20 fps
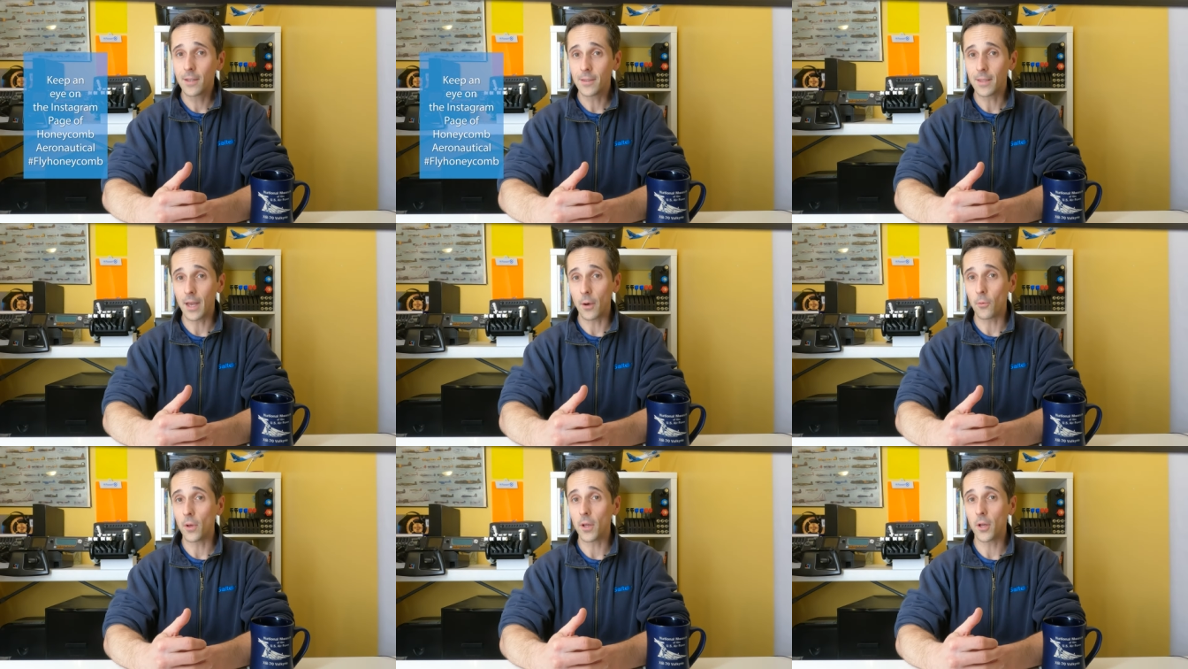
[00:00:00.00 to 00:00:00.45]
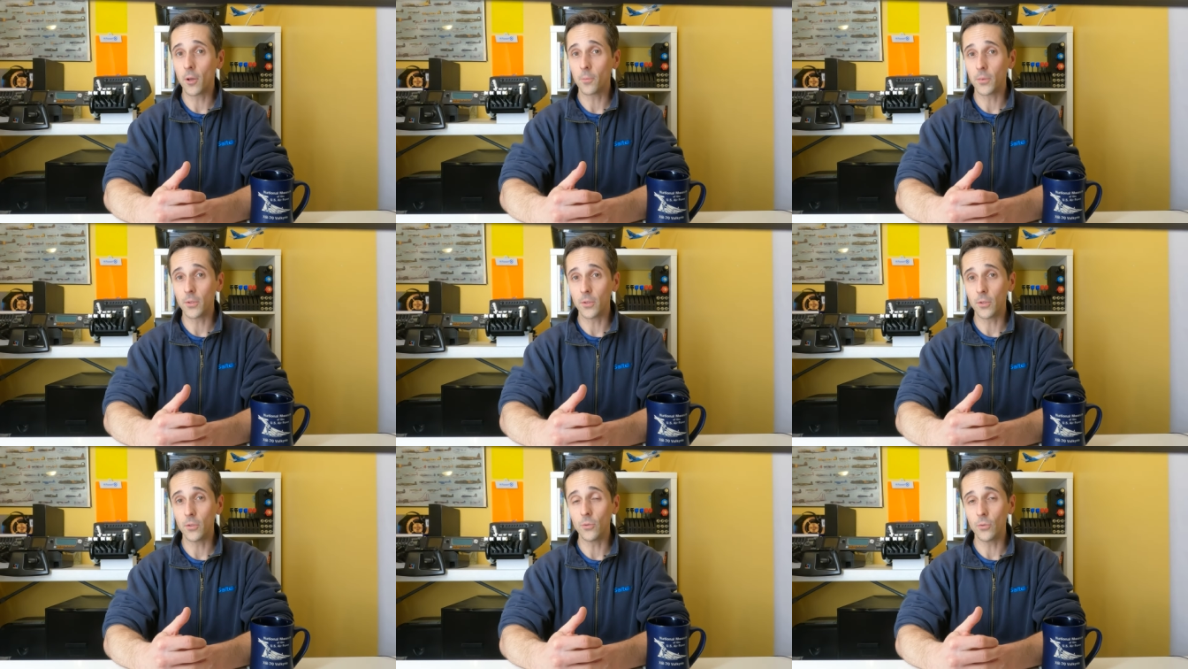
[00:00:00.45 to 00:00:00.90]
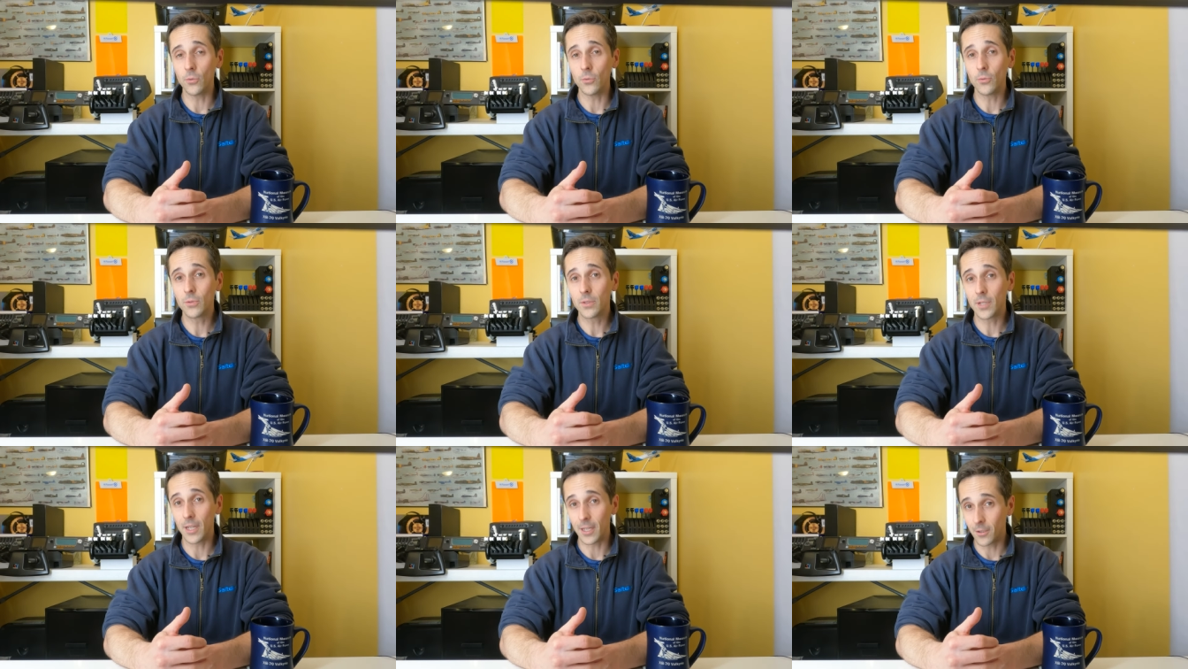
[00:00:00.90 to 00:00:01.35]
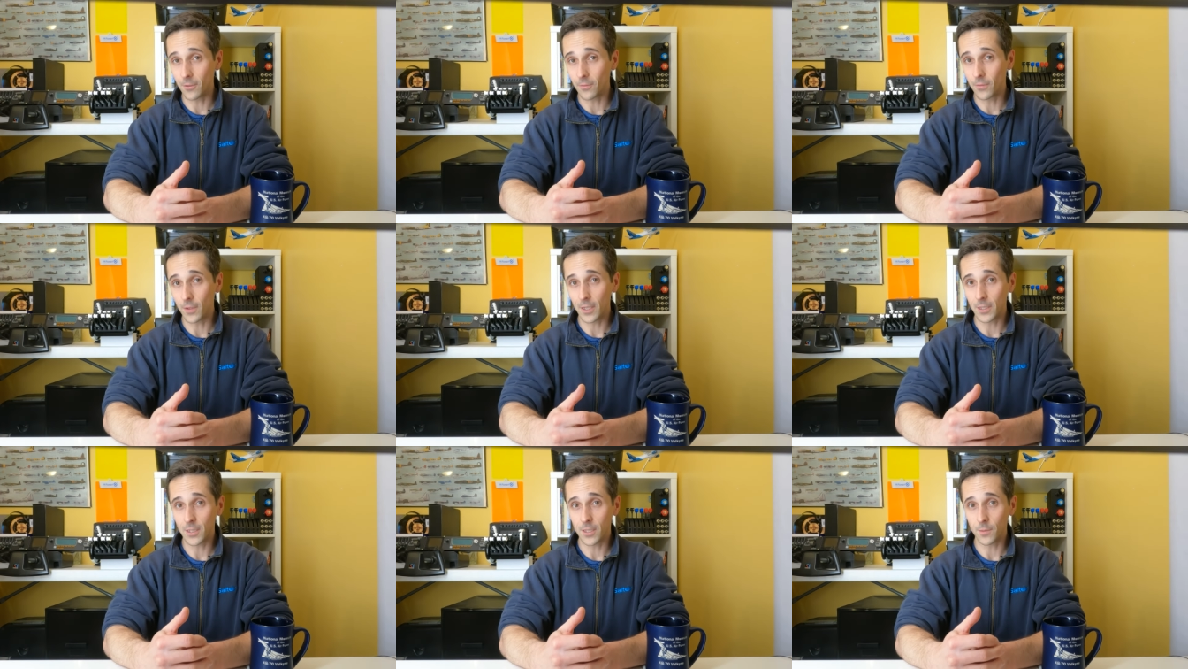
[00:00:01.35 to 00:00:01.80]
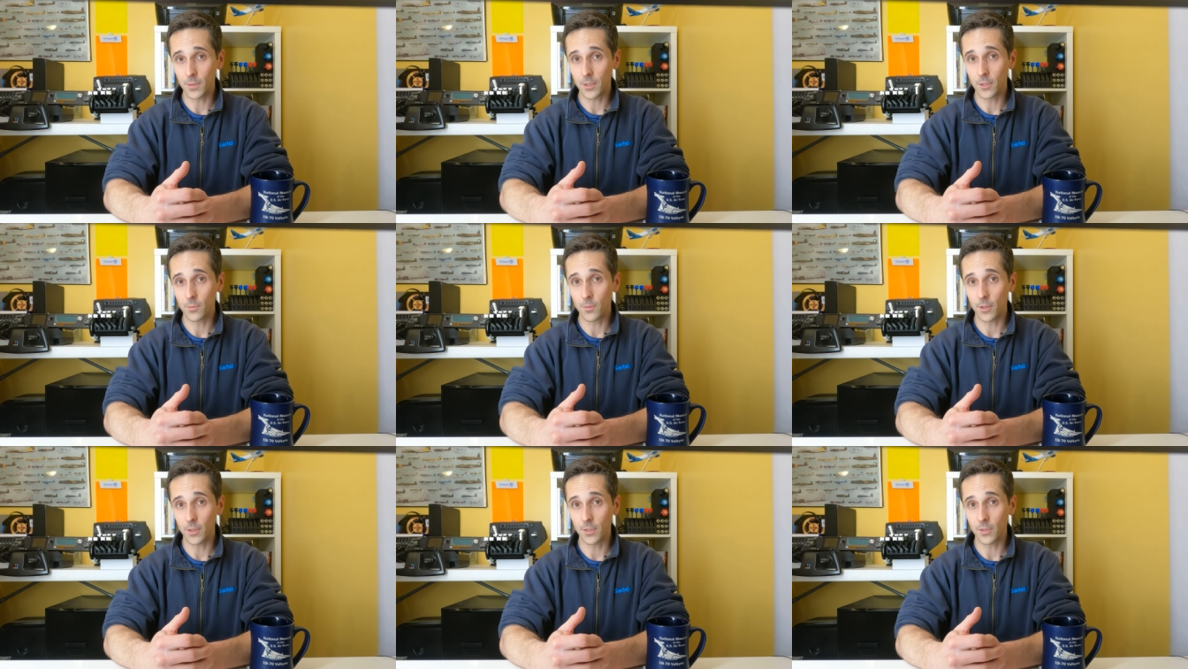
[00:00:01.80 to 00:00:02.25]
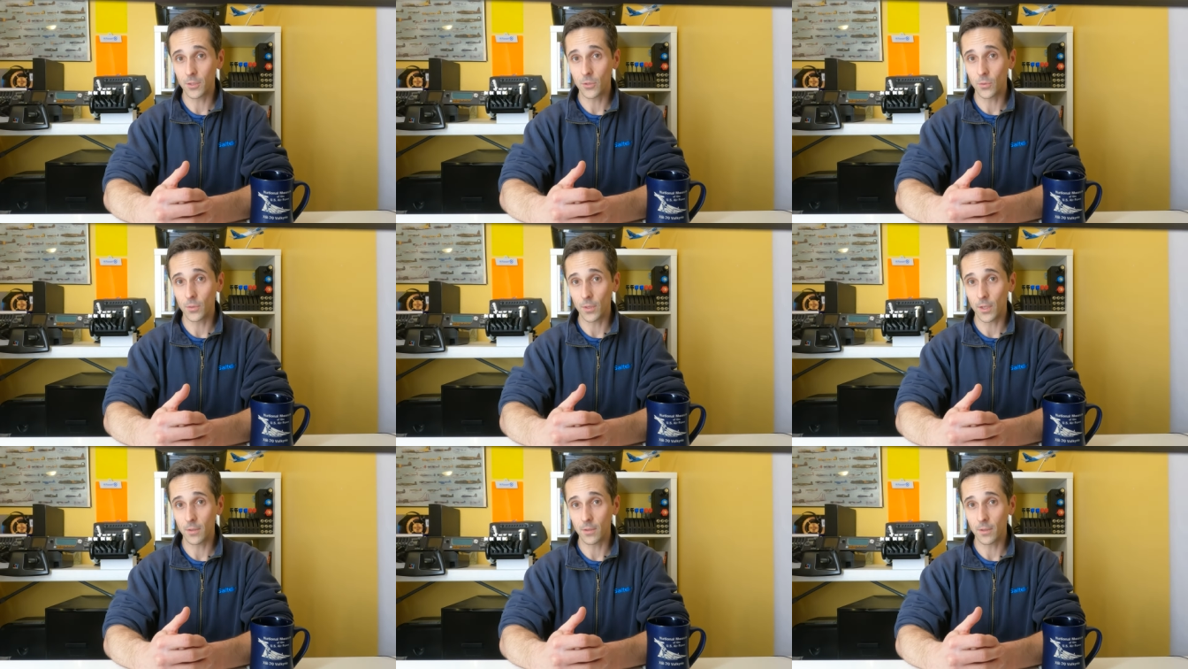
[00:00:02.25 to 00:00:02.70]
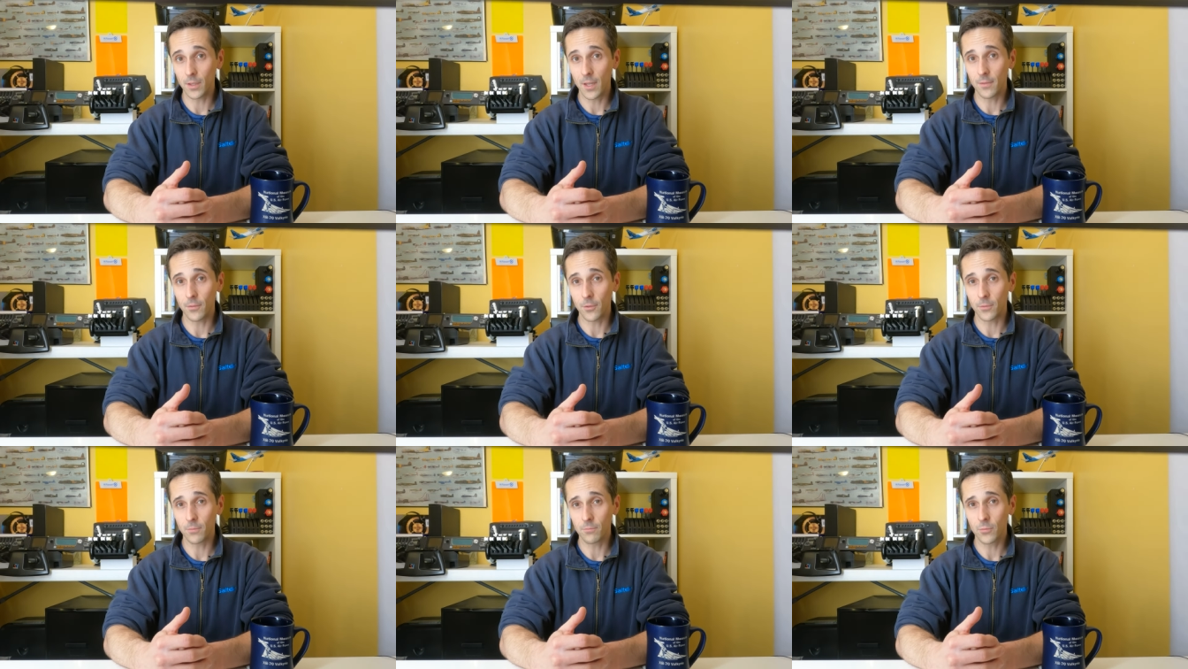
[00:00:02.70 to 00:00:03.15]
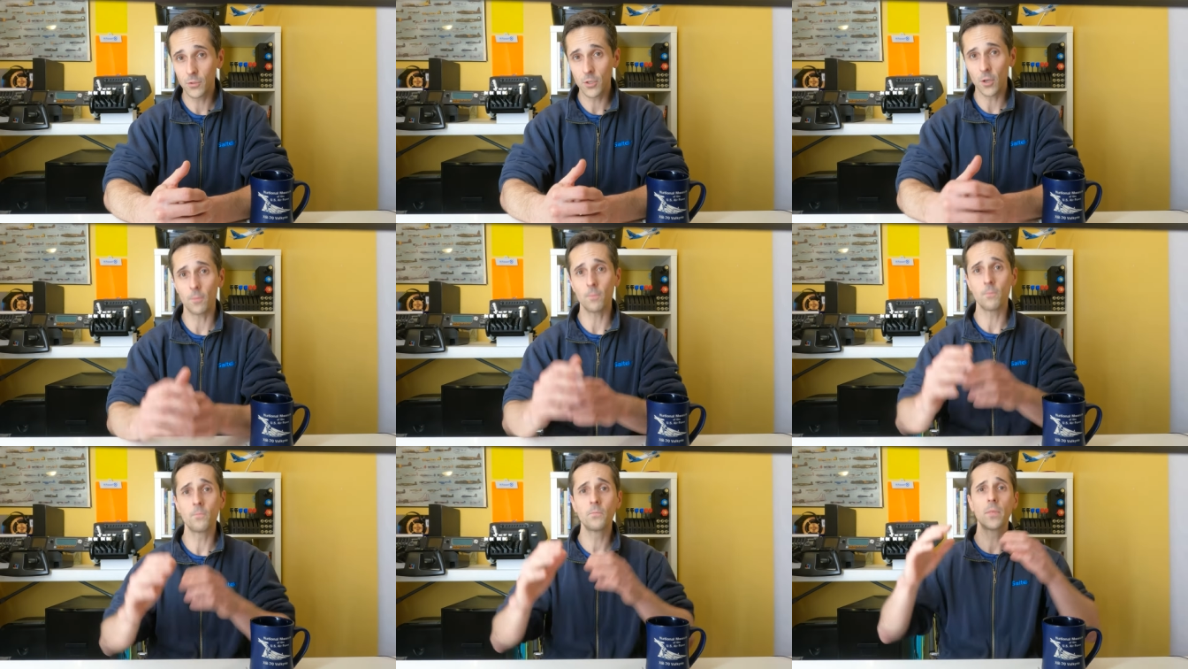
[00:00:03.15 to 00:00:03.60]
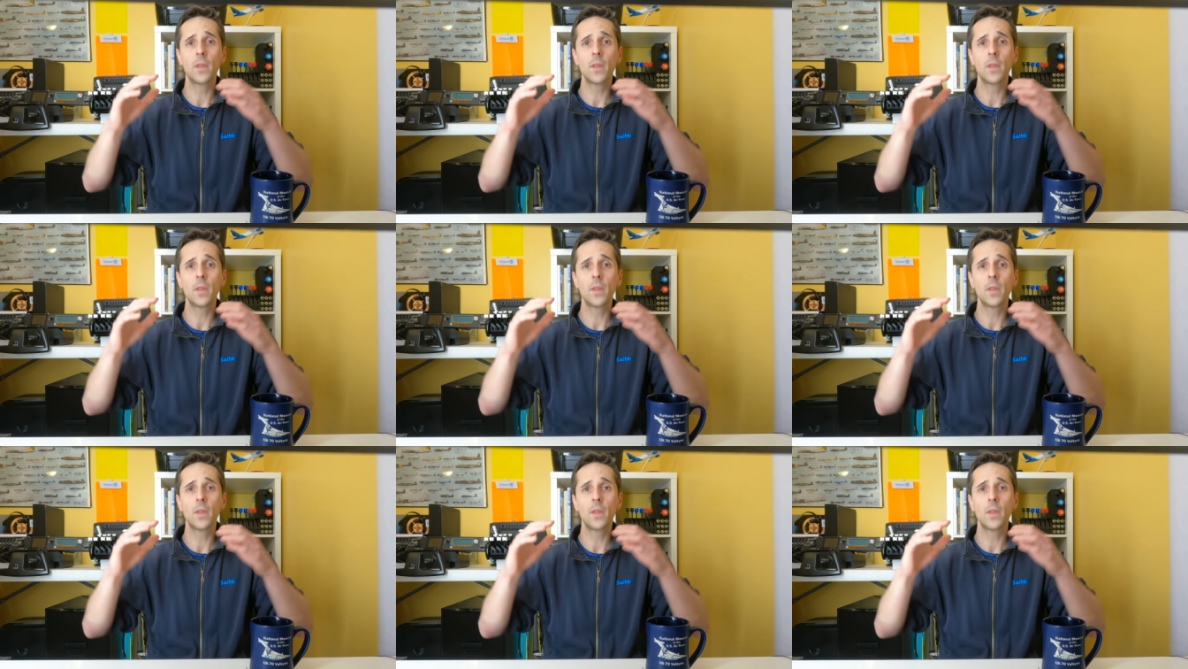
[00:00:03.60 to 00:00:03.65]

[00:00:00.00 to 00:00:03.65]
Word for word: that will help you take your flight sim experience to another level. So,